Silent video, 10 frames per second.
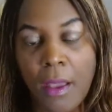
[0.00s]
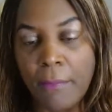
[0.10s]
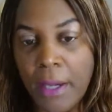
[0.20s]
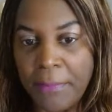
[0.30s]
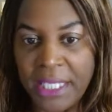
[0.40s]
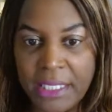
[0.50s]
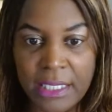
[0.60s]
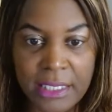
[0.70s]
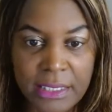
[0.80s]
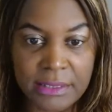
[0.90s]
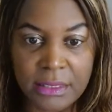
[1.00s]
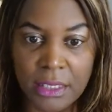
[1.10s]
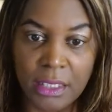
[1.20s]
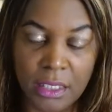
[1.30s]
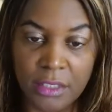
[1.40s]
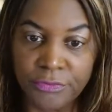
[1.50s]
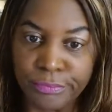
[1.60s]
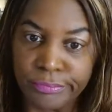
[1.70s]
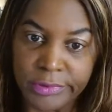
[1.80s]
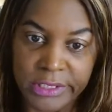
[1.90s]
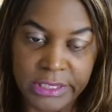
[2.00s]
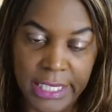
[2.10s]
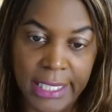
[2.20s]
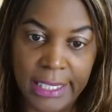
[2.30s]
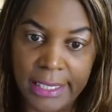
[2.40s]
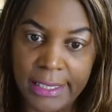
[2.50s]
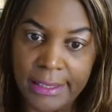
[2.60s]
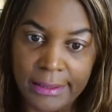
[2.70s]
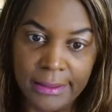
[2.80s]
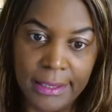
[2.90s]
but because of, say,